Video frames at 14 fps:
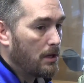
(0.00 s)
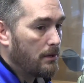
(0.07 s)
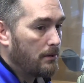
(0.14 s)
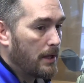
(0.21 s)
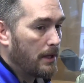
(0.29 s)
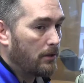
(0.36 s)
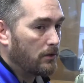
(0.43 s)

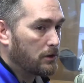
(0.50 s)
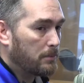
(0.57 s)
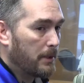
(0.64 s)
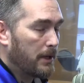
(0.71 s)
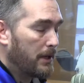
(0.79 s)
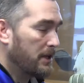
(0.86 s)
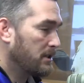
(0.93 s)
they don't
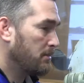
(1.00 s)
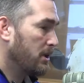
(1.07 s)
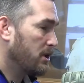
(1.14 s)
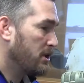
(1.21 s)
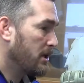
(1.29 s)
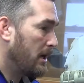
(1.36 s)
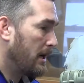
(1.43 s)
spend as
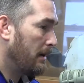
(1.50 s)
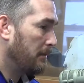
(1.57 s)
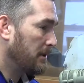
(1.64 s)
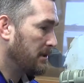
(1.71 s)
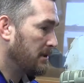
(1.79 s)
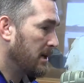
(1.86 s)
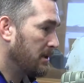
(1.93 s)
much time
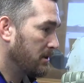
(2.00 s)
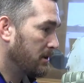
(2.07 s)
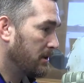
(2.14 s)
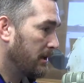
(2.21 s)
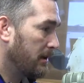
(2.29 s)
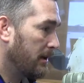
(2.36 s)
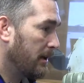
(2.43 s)
as
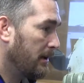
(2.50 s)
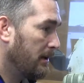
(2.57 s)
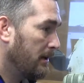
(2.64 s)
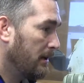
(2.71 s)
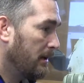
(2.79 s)
necessary